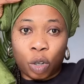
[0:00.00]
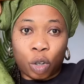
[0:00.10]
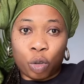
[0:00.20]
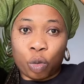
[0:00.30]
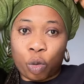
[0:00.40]

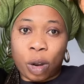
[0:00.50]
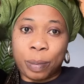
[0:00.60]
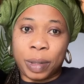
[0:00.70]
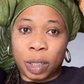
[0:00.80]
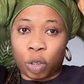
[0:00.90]
You go and
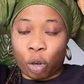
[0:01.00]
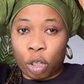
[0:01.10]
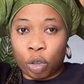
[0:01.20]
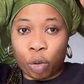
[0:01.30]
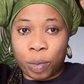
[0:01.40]
be
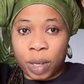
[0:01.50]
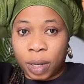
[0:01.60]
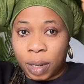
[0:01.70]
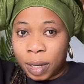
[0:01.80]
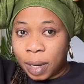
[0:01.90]
talking to
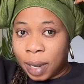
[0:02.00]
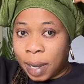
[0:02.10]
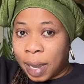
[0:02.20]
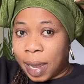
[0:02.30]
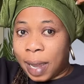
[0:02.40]
me
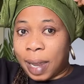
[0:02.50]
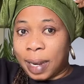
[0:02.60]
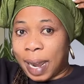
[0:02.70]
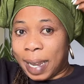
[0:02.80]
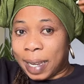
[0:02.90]

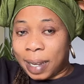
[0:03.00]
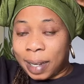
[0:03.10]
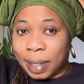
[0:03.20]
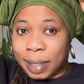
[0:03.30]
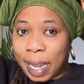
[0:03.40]
like
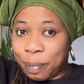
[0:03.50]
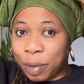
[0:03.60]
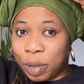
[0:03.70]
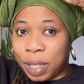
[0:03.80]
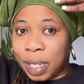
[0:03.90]
their
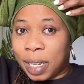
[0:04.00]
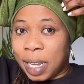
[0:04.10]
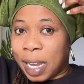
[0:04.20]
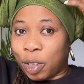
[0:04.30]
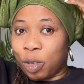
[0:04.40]
beauty,
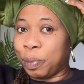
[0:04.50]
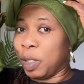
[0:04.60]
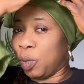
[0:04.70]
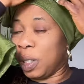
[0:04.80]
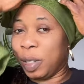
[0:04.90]
don't be
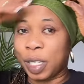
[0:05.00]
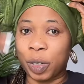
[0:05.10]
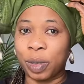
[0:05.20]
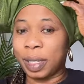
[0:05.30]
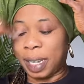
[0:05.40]
doing this
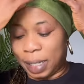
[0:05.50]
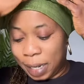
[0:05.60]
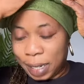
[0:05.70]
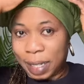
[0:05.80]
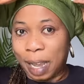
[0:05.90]
content,
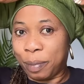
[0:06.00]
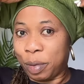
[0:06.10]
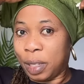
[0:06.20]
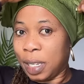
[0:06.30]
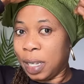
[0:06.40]
their
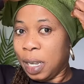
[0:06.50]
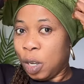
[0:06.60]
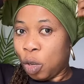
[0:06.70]
beauty.